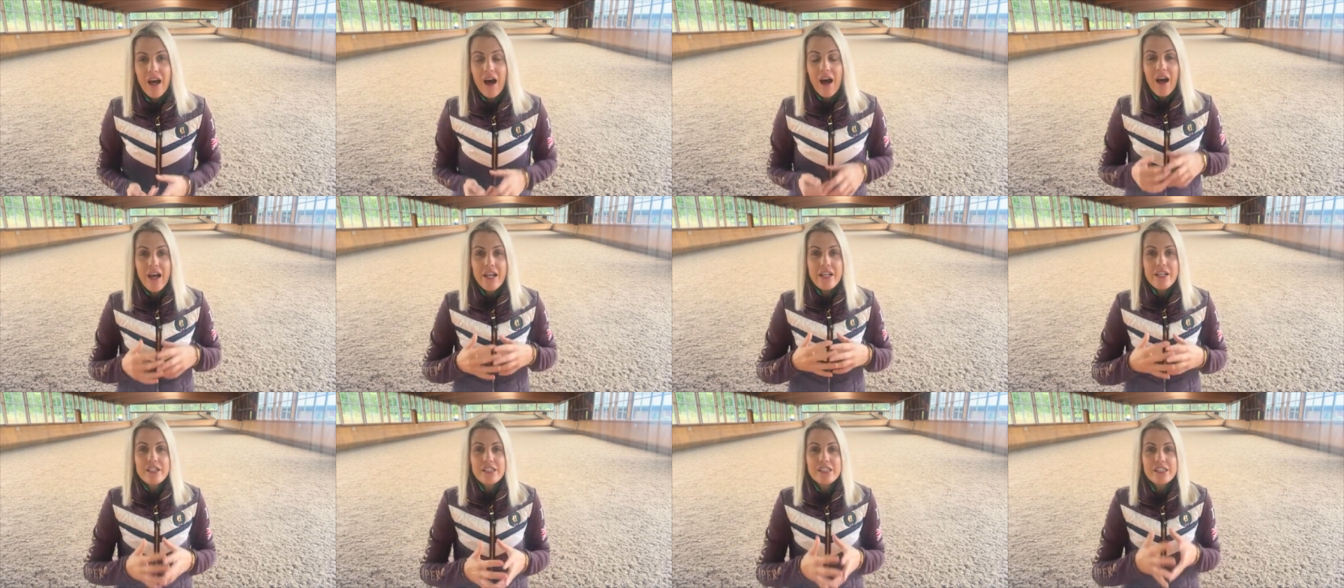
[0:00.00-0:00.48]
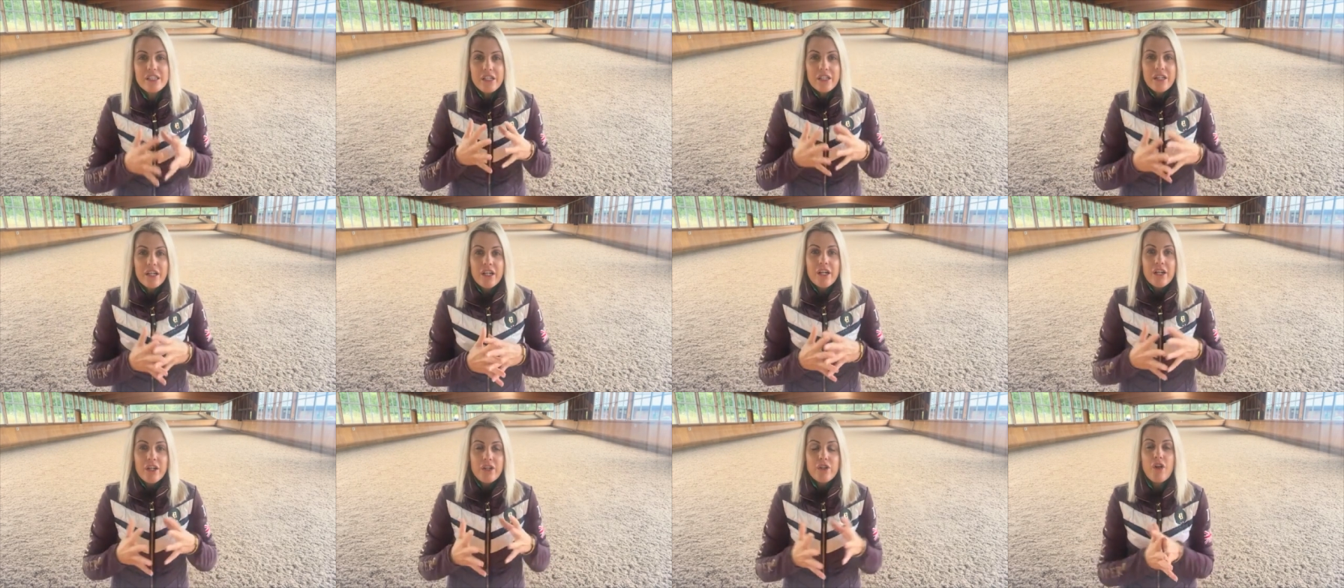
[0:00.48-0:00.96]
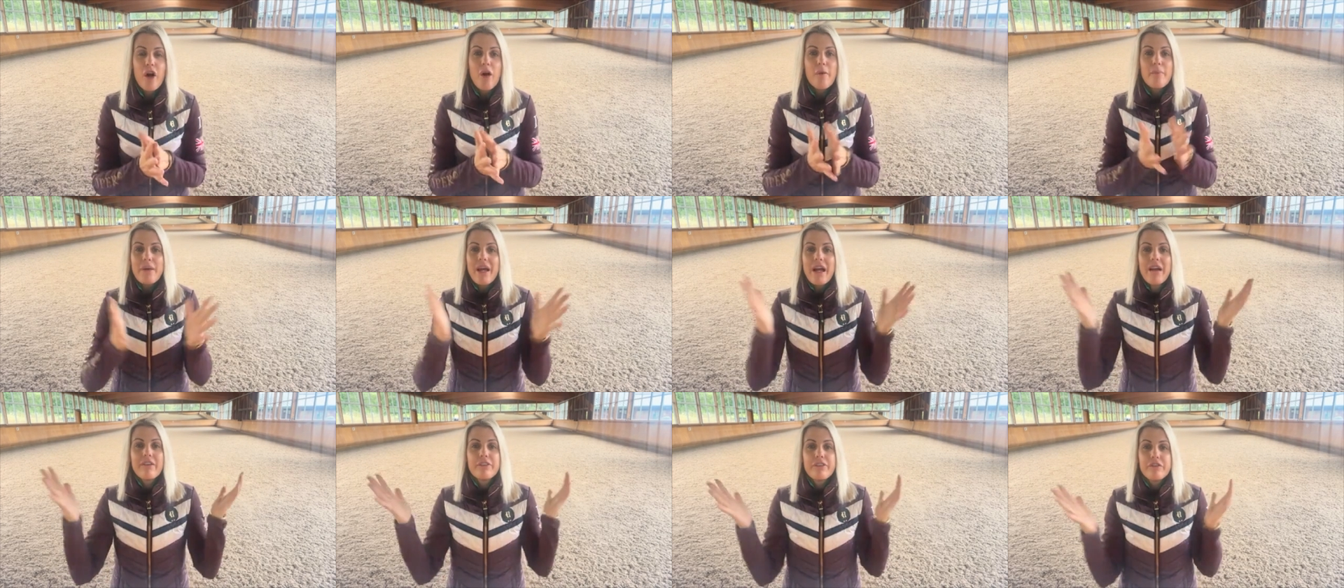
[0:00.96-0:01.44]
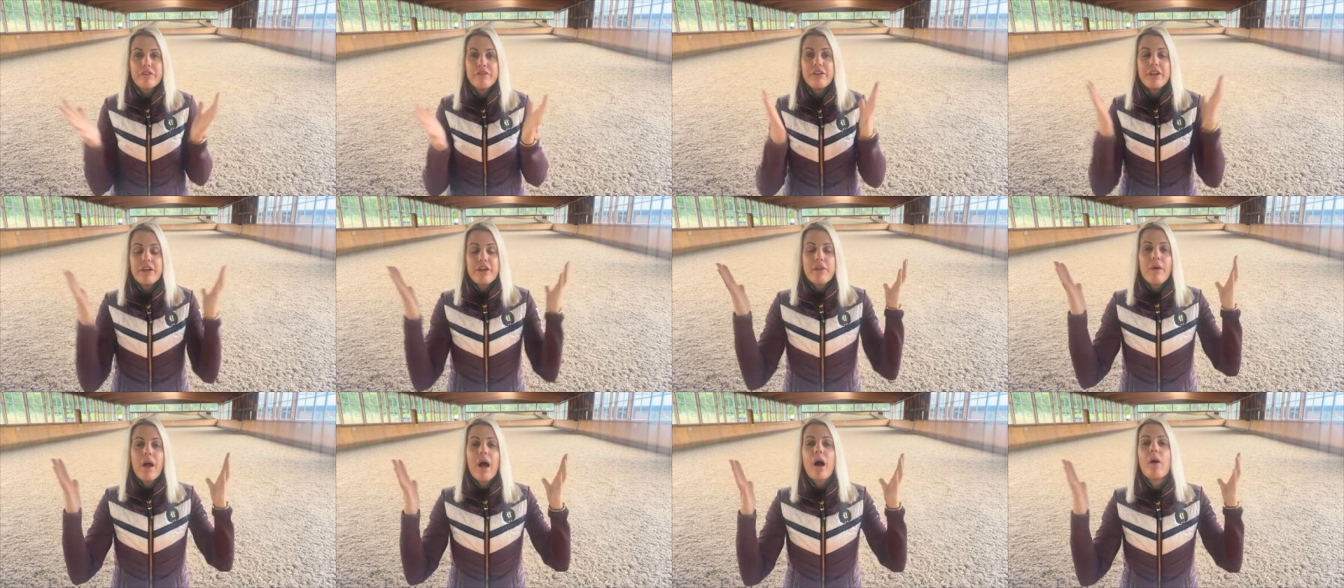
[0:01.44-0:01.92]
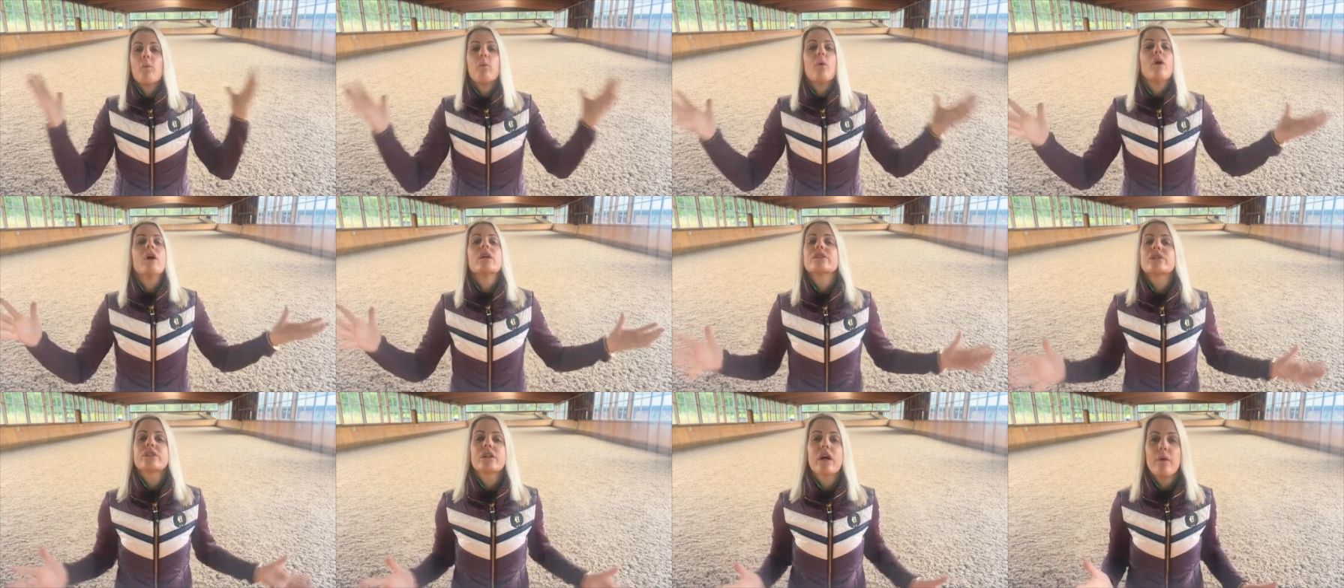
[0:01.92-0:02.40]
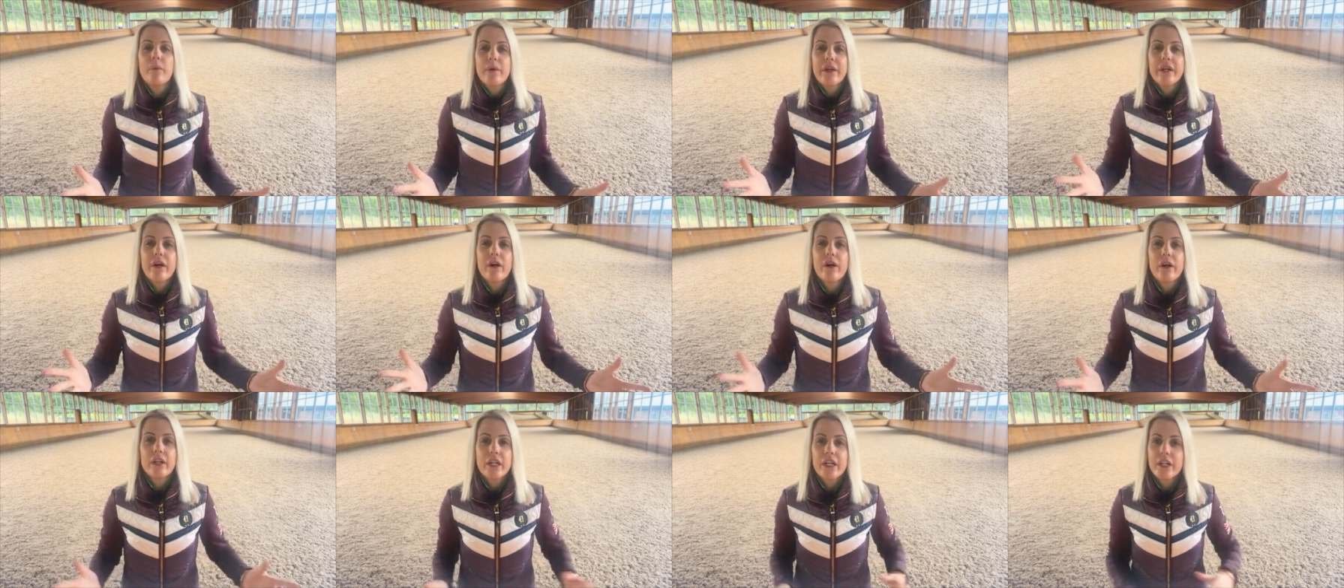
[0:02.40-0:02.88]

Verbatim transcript: I used to not be able to figure out what's going on.